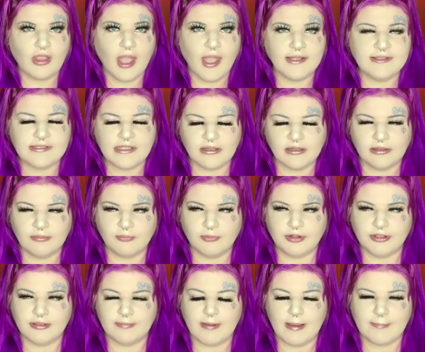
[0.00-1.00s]
I tell him
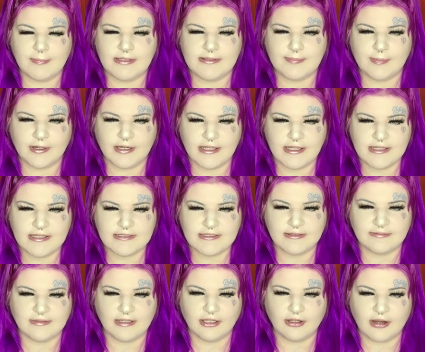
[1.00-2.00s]
where the pepper spray is,
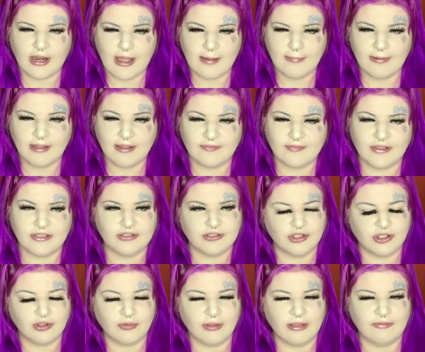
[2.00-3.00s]
and they grab it and they
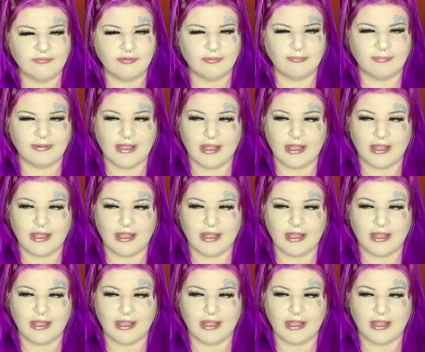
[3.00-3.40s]
took it away from me.